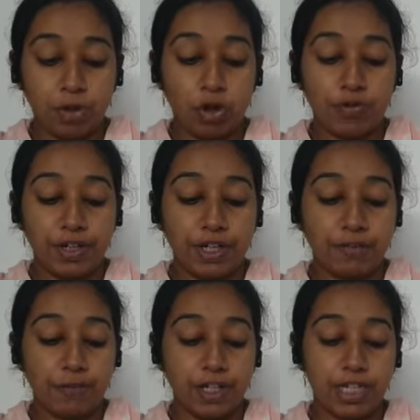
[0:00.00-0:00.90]
Over the
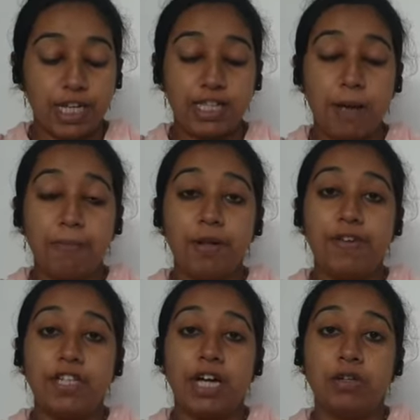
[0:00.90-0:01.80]
first example
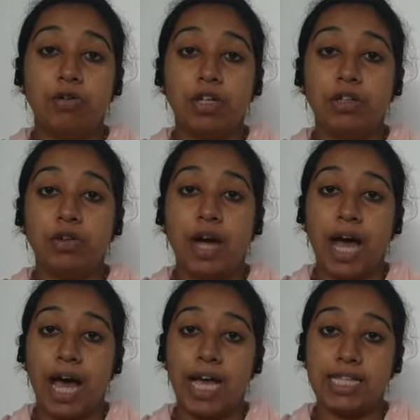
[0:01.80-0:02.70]
which I told you,
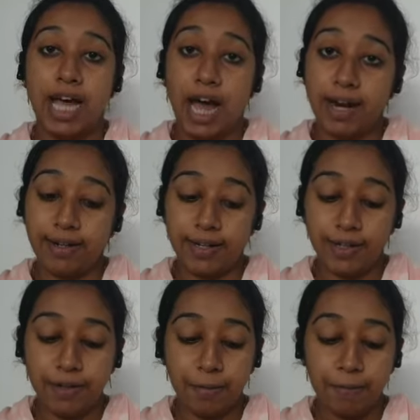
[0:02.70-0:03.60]
has had dinner,